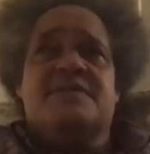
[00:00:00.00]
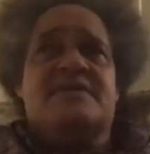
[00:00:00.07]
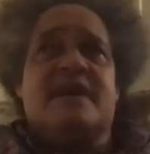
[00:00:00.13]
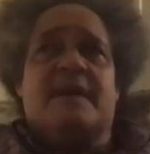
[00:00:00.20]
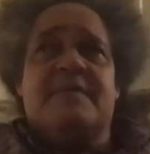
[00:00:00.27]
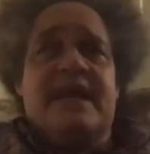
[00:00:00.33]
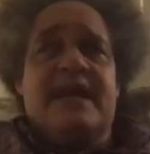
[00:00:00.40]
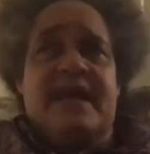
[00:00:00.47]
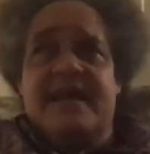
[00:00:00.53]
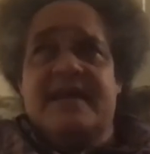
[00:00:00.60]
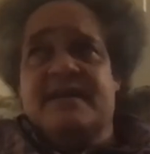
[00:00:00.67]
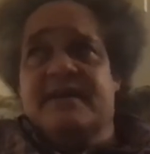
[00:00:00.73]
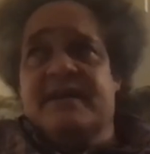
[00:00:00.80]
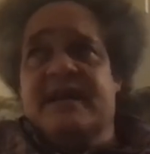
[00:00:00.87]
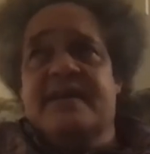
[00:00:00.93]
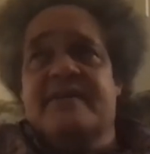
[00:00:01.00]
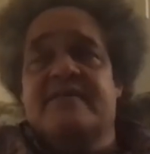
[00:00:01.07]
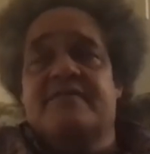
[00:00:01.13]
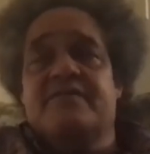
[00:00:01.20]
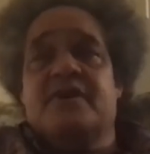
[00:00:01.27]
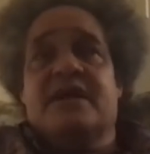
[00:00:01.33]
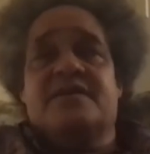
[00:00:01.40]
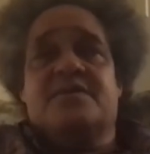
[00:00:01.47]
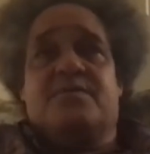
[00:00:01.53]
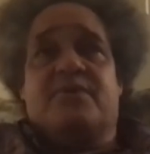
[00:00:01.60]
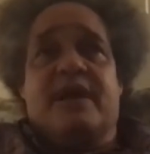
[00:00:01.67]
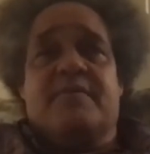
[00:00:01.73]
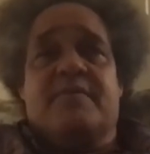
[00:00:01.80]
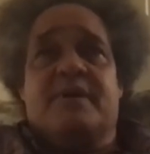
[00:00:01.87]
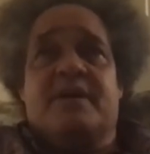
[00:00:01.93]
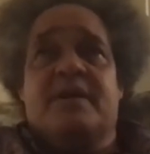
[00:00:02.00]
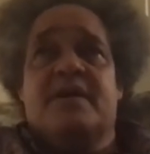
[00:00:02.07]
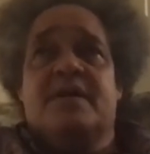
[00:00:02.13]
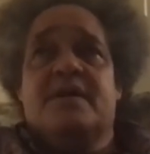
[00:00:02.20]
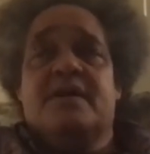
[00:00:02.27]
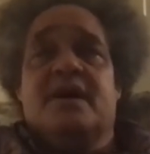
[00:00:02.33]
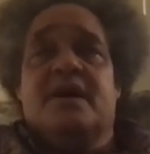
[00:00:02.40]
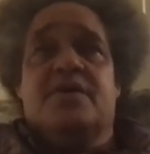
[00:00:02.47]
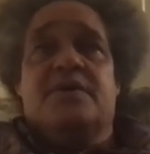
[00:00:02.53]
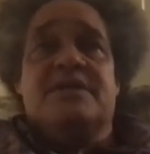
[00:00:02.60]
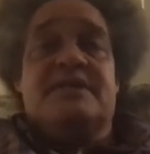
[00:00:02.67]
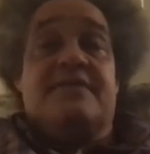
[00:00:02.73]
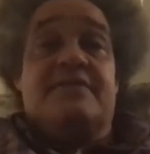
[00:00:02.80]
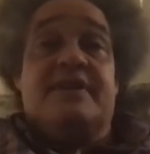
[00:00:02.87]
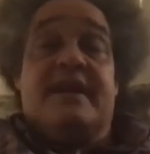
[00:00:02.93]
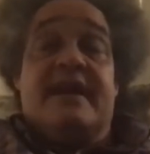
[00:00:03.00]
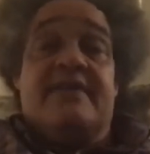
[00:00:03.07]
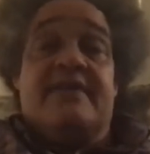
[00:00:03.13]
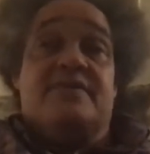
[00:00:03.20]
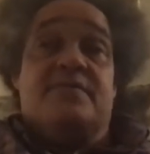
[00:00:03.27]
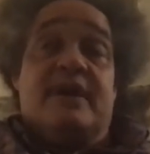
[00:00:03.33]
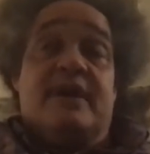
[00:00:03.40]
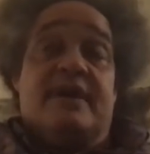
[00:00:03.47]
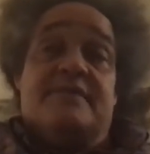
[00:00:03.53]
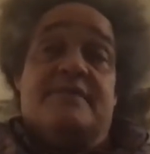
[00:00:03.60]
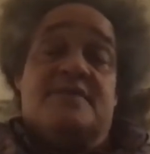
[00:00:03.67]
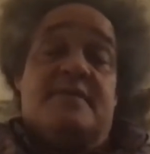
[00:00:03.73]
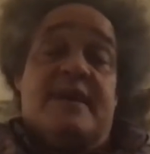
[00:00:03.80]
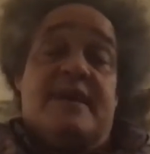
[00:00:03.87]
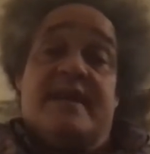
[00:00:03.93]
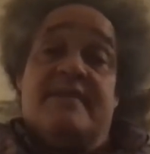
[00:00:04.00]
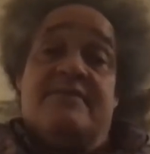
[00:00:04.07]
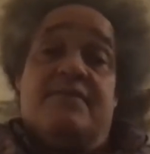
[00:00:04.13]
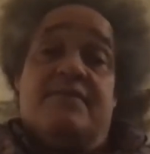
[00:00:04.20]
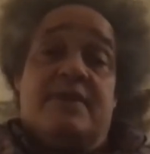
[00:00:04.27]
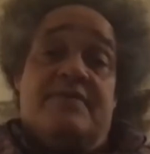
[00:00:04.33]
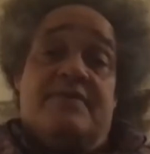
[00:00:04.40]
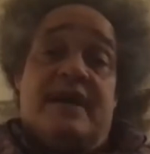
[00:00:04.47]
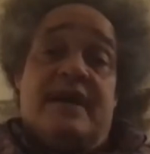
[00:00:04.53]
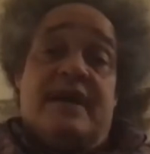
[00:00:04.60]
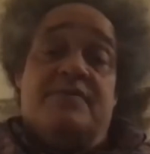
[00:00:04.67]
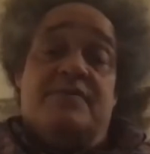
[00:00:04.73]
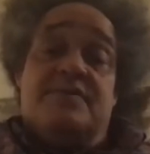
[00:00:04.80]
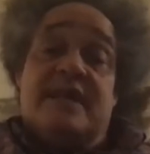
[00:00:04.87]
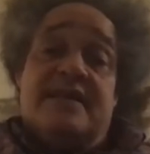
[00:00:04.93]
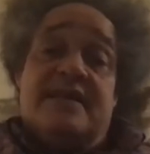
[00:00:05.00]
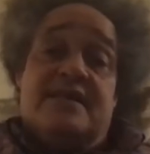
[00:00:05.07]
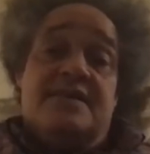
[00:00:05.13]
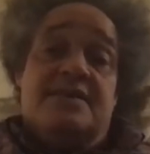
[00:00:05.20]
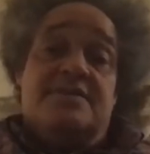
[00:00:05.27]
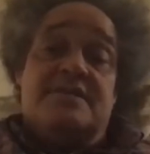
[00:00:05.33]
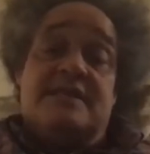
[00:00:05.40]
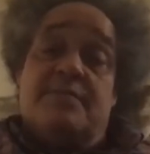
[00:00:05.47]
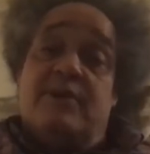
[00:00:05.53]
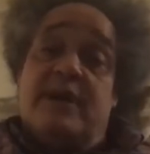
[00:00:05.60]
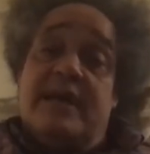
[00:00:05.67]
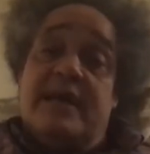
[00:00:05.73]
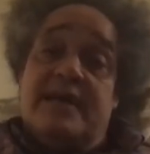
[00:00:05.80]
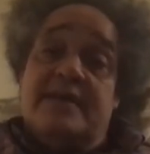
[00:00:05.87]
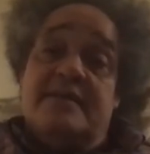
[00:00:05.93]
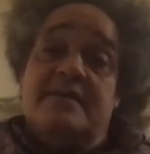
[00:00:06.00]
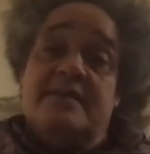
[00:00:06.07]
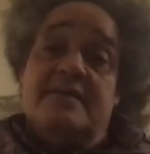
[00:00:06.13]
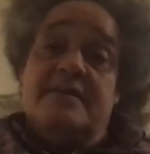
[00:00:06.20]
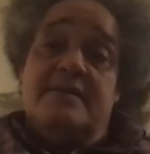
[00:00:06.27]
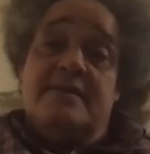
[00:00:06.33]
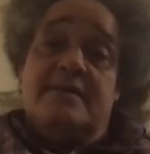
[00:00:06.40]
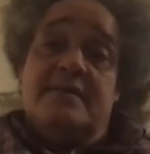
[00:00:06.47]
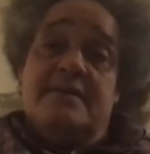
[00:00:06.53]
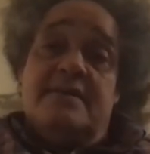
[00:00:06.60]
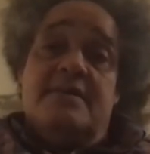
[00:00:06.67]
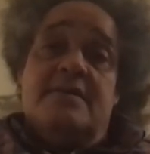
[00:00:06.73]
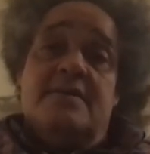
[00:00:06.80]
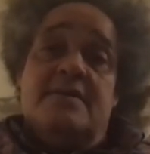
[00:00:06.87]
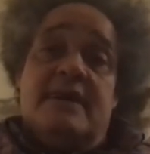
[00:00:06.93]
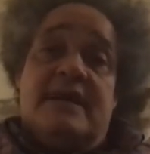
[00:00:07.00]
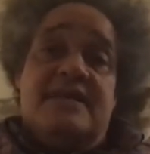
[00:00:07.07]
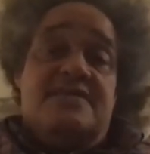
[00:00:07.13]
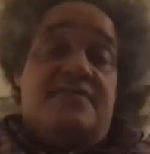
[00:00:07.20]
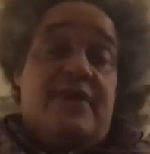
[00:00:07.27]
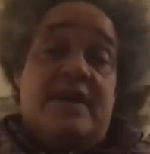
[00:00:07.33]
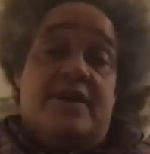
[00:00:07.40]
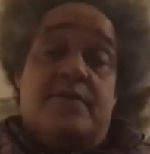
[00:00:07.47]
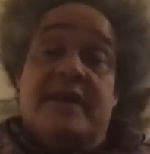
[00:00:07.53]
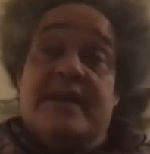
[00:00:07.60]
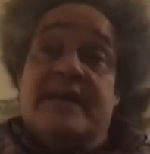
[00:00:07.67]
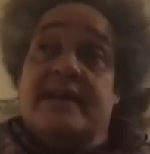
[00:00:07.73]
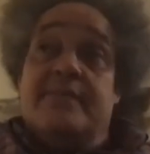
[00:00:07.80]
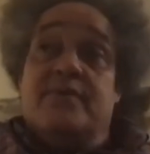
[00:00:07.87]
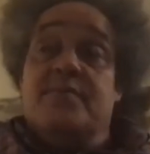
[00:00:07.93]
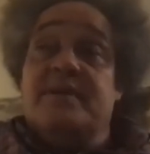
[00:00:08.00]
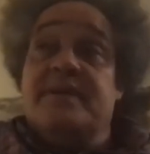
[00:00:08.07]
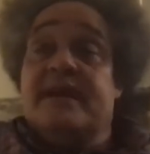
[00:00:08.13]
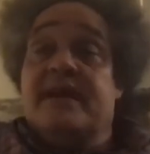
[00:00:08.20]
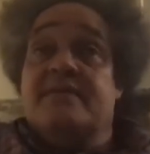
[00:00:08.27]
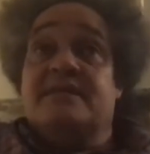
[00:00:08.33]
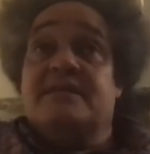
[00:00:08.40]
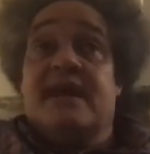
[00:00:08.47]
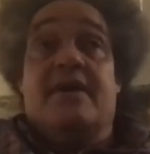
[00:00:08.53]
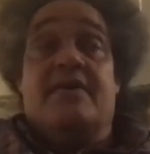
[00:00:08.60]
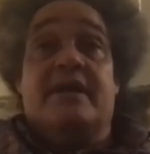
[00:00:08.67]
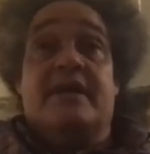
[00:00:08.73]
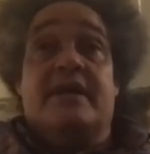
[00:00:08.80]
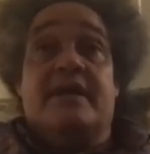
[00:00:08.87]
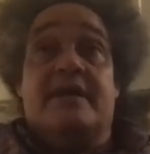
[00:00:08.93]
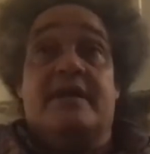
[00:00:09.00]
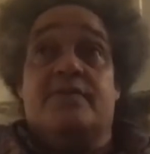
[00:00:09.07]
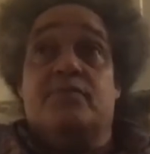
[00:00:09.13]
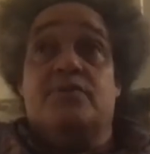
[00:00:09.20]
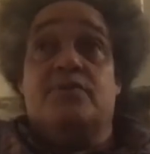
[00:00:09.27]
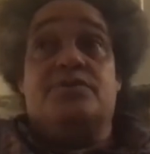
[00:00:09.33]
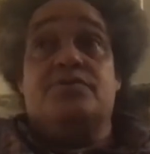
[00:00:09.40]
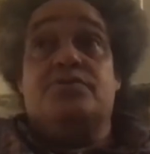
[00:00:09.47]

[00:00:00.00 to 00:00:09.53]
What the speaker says: So every day after breakfast, except for some days, I'll kind of give you guys a break, but otherwise every day after breakfast, about 8:45, we'll take the little subway in,